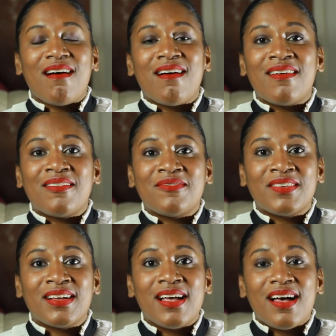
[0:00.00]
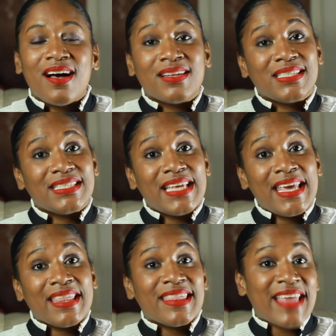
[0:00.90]
of us uh,
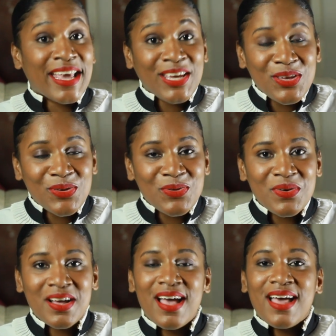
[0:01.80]
saying thank you